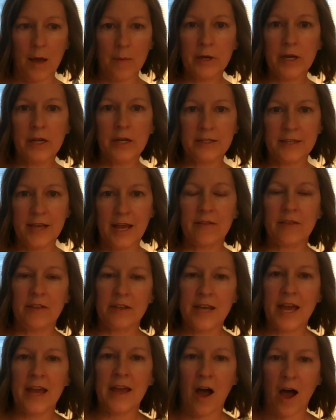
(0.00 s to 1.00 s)
I'm going to take
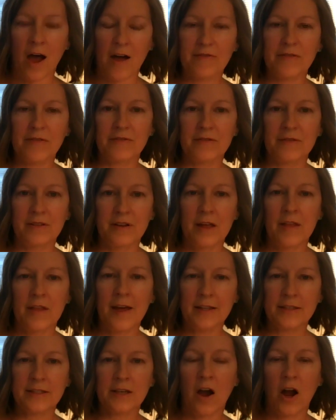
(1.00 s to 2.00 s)
the day off.
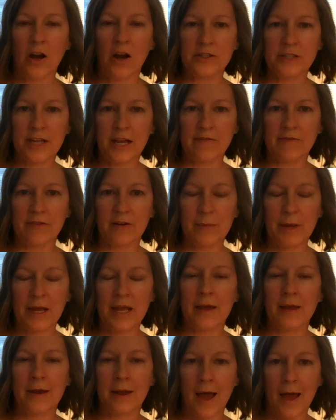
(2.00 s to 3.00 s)
That's a hard day for
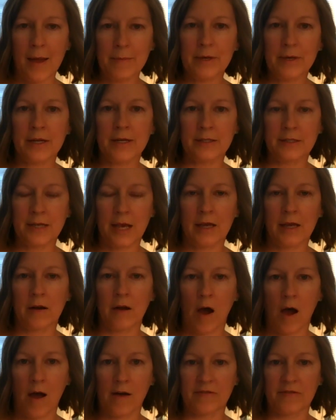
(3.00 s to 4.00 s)
me, and I'm going to take
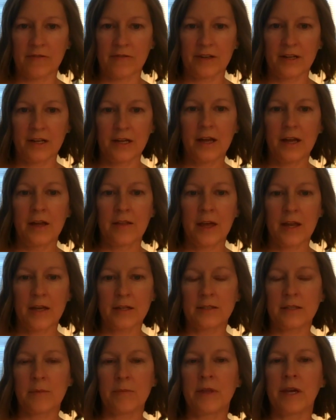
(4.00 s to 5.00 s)
it off.
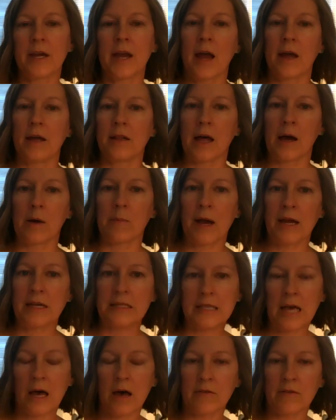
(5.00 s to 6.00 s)
That is something I allow
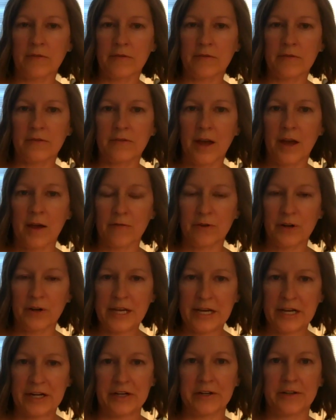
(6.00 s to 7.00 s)
myself
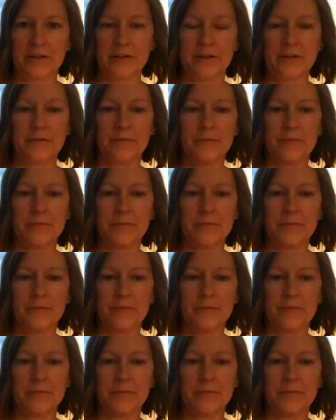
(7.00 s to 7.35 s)
every year.